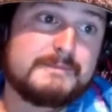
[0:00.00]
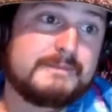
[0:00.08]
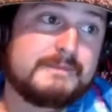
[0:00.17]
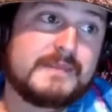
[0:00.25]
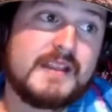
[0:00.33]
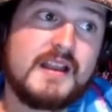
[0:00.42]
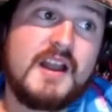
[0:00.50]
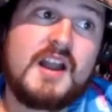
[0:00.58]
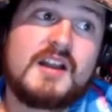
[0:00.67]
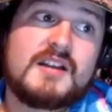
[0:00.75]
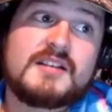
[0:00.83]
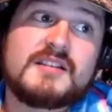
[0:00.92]
Writing
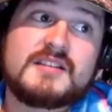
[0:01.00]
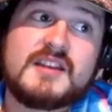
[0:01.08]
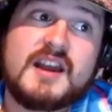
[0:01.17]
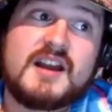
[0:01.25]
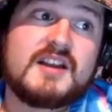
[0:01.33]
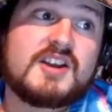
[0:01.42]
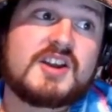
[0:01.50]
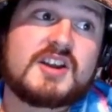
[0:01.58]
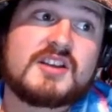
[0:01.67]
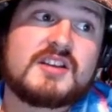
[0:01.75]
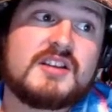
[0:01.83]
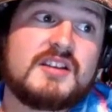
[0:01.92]
ruined yeah.
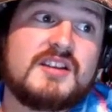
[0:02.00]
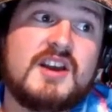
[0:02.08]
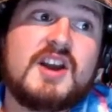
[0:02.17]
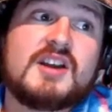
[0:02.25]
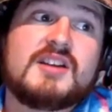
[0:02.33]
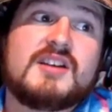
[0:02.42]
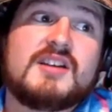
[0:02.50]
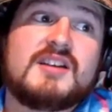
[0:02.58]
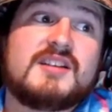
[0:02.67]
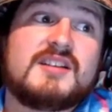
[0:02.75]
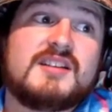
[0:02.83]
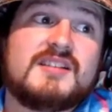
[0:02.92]
the positives.
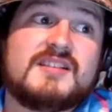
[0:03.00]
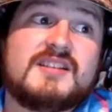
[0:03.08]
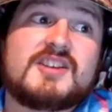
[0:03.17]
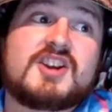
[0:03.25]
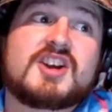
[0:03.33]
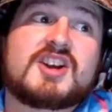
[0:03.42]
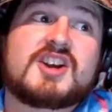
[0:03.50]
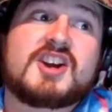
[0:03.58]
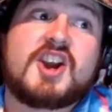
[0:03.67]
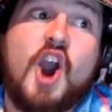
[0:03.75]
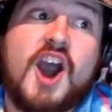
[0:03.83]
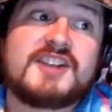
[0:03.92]
I'm ugh.
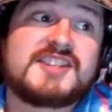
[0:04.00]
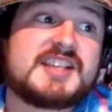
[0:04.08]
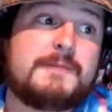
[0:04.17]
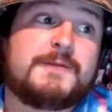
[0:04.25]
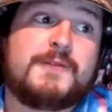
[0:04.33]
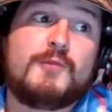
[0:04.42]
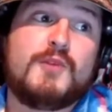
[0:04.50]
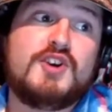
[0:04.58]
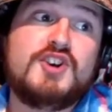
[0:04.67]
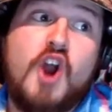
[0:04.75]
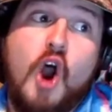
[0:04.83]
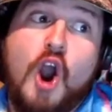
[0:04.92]
Concept for
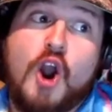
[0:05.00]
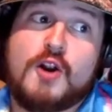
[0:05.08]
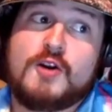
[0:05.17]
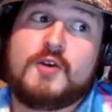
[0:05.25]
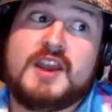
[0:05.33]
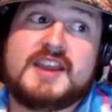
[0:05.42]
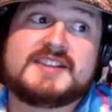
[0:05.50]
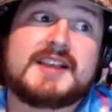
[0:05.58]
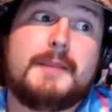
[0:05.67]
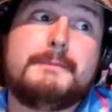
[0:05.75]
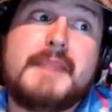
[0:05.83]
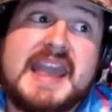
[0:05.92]
Renard me. is
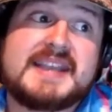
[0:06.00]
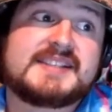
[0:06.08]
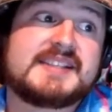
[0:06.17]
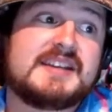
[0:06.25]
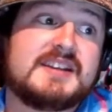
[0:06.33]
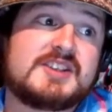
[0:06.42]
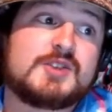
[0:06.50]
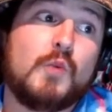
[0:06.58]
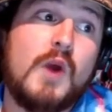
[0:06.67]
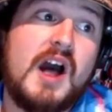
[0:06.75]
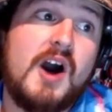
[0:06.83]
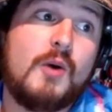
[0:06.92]
amazing as
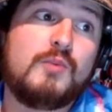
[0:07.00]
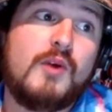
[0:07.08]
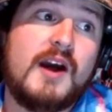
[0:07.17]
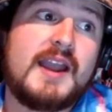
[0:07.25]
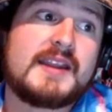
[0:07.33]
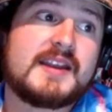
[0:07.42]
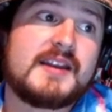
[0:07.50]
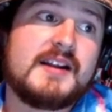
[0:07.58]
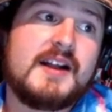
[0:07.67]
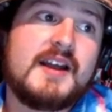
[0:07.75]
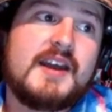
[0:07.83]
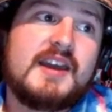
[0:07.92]
well. Like,
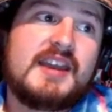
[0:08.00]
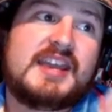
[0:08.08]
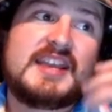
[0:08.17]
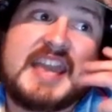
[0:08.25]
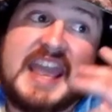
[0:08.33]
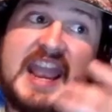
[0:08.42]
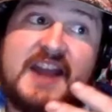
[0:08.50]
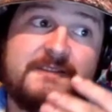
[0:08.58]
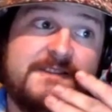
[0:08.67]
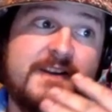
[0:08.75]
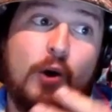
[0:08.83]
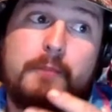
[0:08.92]
he can't
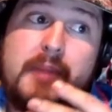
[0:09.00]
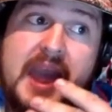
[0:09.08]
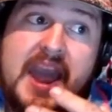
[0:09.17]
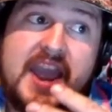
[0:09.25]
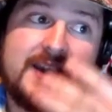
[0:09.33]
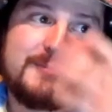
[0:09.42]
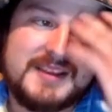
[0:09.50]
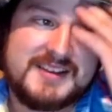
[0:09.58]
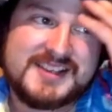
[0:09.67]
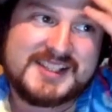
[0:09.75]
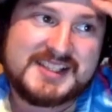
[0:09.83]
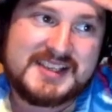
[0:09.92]
feel pain
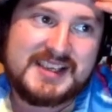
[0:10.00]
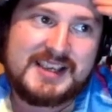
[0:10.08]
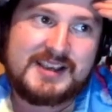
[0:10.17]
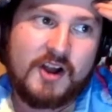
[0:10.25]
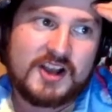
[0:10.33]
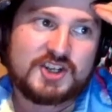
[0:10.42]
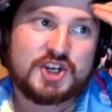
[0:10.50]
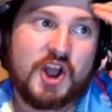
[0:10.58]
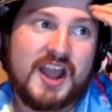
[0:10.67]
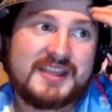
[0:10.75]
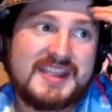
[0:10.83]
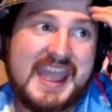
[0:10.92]
because he got
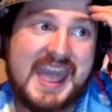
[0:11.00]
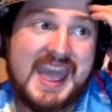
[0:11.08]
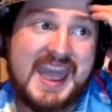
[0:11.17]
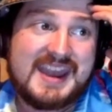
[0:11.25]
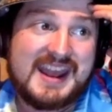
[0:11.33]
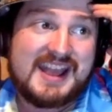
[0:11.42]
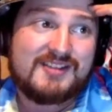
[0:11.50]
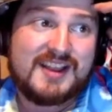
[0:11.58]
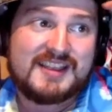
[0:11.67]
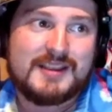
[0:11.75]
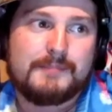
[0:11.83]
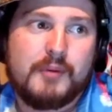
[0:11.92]
shot in the head, and
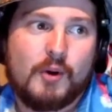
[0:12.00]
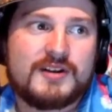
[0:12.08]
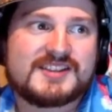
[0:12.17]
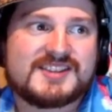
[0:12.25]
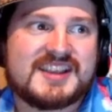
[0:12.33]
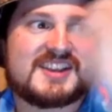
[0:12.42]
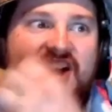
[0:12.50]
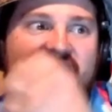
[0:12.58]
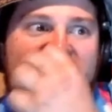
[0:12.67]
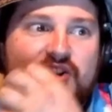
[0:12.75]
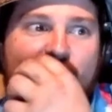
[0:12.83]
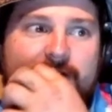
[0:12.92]
then the bullets, like,
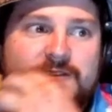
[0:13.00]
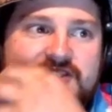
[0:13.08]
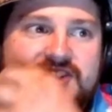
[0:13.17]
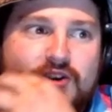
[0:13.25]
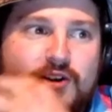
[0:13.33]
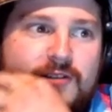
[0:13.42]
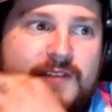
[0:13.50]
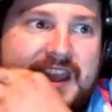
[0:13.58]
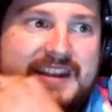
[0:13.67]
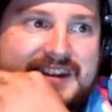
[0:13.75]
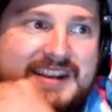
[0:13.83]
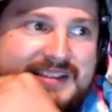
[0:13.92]
cutting off his nerve
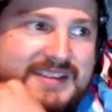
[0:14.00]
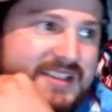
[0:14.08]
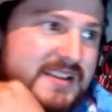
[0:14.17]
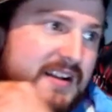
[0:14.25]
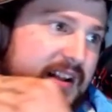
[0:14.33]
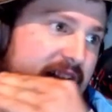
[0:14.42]
endings.